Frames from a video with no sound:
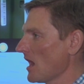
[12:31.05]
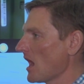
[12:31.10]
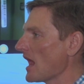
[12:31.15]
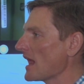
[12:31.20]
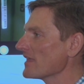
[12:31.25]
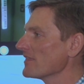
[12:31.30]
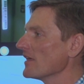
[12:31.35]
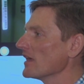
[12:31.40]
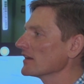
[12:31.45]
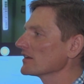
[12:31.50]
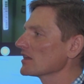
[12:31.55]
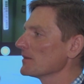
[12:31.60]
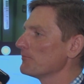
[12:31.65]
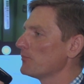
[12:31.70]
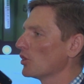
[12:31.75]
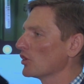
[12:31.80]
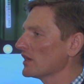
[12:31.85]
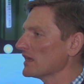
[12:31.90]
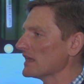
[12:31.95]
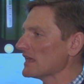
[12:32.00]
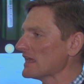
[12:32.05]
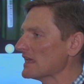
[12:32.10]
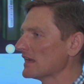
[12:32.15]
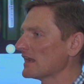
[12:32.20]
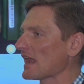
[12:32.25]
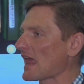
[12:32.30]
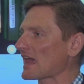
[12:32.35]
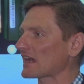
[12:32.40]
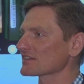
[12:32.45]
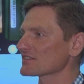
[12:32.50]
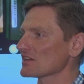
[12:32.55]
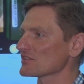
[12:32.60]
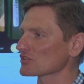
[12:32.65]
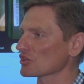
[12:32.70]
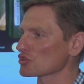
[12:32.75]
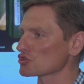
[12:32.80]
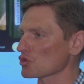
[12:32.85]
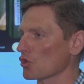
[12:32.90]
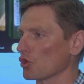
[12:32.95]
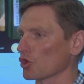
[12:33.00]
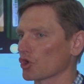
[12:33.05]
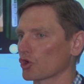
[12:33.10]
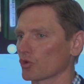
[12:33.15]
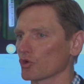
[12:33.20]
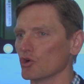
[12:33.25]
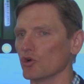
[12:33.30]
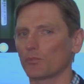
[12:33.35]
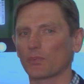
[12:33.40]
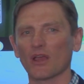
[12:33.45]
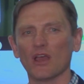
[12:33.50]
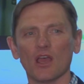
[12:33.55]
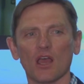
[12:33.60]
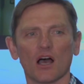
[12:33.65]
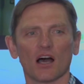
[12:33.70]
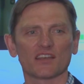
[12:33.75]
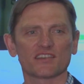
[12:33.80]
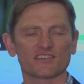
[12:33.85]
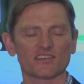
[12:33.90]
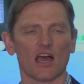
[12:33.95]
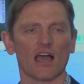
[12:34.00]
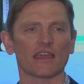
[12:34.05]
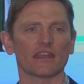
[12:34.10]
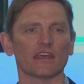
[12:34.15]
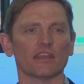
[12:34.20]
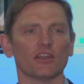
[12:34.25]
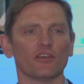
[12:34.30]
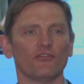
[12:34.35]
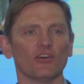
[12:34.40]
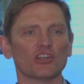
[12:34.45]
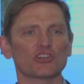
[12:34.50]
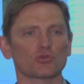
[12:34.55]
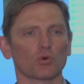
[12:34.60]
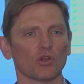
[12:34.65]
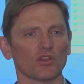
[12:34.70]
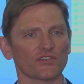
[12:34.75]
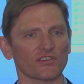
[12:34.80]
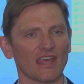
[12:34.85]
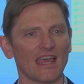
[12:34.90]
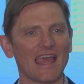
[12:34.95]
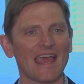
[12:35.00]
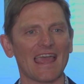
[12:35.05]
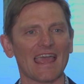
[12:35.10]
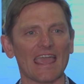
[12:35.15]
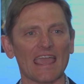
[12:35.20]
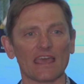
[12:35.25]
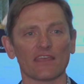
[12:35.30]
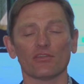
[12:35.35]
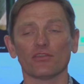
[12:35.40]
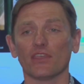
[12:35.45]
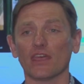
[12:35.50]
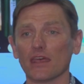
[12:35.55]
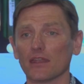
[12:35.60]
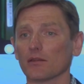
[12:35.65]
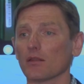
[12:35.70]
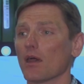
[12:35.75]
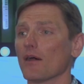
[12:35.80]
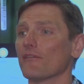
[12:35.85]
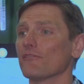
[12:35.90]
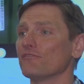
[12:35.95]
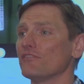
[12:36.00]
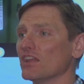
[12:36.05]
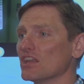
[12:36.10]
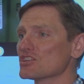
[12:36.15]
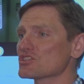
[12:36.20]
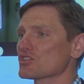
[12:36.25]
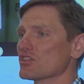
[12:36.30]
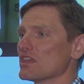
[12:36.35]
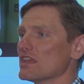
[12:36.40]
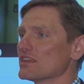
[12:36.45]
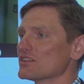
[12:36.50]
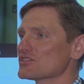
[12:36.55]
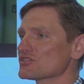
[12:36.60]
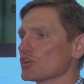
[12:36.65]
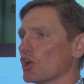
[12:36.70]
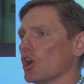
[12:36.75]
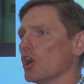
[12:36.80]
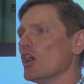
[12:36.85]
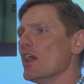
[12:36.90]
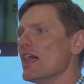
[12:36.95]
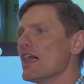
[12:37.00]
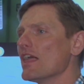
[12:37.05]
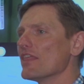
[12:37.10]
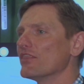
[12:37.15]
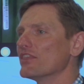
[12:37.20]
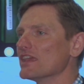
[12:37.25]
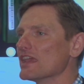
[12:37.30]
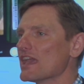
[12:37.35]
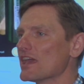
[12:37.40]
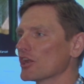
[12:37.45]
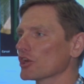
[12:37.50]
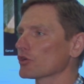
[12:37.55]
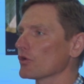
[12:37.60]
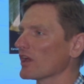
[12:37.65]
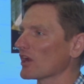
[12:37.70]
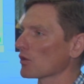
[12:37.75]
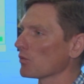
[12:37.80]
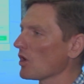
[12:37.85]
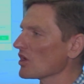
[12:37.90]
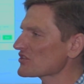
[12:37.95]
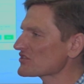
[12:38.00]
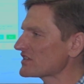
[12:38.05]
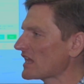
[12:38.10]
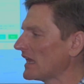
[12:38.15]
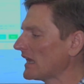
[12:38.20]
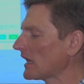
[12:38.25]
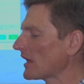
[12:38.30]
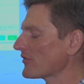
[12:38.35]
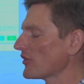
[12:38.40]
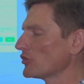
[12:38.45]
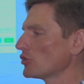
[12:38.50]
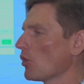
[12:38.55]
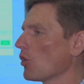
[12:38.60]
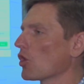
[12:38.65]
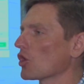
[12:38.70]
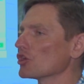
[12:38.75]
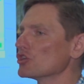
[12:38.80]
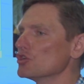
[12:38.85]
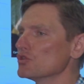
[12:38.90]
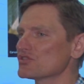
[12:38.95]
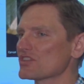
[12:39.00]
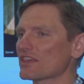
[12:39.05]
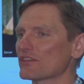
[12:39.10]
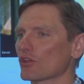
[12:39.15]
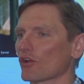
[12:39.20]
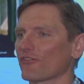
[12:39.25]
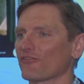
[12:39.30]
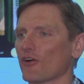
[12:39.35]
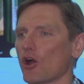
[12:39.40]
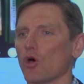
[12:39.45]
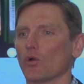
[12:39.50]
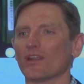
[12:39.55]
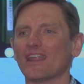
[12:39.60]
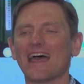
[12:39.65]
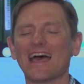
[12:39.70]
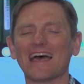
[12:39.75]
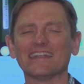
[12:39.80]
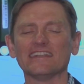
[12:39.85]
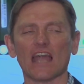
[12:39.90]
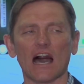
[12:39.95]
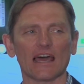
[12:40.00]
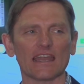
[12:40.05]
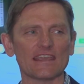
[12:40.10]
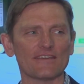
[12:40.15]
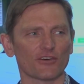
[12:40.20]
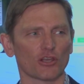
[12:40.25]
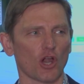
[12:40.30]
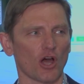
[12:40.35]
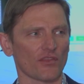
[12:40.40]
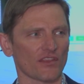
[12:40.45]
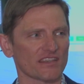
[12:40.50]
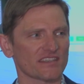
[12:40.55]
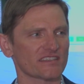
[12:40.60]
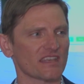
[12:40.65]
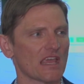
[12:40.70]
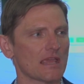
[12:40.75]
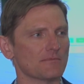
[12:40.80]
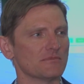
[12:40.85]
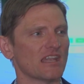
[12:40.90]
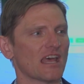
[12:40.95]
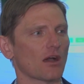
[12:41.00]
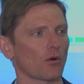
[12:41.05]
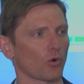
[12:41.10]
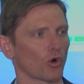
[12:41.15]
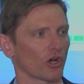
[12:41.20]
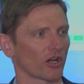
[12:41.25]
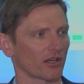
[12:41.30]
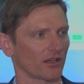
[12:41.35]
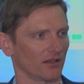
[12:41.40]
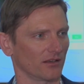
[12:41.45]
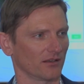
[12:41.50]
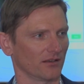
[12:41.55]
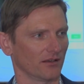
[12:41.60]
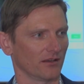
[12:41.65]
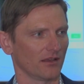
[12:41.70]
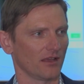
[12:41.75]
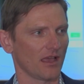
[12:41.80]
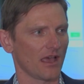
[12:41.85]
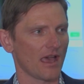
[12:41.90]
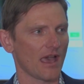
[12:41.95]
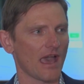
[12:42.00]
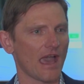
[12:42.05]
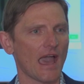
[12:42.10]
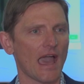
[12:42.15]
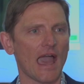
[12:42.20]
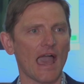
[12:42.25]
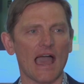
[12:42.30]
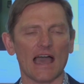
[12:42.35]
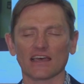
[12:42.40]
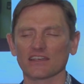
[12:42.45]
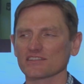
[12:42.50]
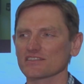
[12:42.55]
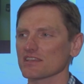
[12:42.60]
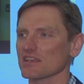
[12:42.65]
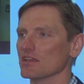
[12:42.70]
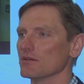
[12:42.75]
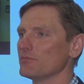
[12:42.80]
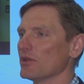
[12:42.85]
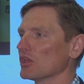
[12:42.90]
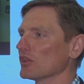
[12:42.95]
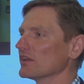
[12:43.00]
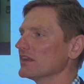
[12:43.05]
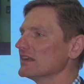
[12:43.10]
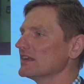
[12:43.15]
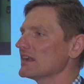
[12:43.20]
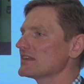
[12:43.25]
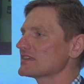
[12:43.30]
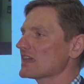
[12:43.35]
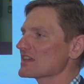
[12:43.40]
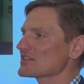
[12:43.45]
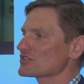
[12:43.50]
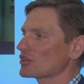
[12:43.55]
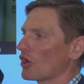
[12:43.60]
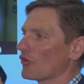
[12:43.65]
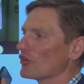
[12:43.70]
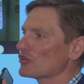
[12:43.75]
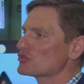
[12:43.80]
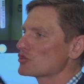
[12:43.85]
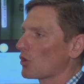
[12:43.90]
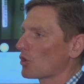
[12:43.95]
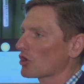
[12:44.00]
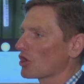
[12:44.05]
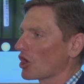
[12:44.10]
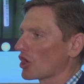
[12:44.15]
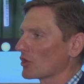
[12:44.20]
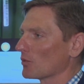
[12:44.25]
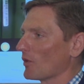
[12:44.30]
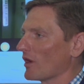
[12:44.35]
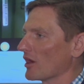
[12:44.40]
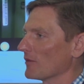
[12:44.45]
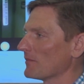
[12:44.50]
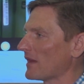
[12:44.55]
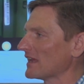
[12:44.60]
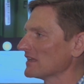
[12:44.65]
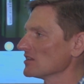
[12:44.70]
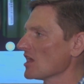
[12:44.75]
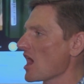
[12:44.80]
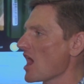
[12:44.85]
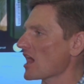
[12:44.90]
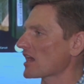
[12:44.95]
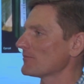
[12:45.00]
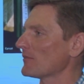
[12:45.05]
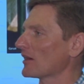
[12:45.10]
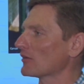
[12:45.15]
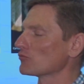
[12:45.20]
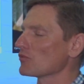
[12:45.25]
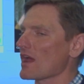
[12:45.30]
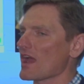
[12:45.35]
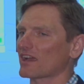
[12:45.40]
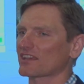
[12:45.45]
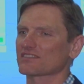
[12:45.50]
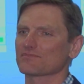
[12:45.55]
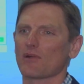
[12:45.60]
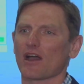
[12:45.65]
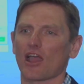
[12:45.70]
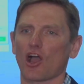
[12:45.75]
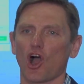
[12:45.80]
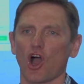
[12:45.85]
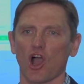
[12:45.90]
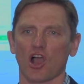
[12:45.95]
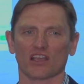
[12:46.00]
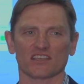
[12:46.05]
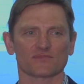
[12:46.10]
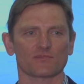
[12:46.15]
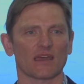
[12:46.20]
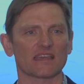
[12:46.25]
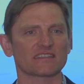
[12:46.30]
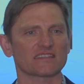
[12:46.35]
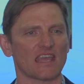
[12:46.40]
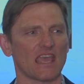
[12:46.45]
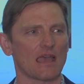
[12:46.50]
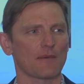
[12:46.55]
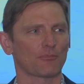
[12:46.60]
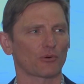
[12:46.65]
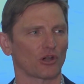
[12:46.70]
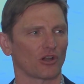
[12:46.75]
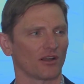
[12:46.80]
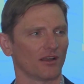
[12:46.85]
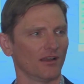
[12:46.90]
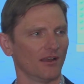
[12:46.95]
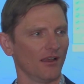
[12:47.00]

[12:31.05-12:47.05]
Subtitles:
I then can put it in an access control group, assign individuals, and then finish the install. The integrator, while standing at the door, using their phone, not even on the same network, has the ability to test all the door hardware, my lock, my Rex, my aux, my tamper.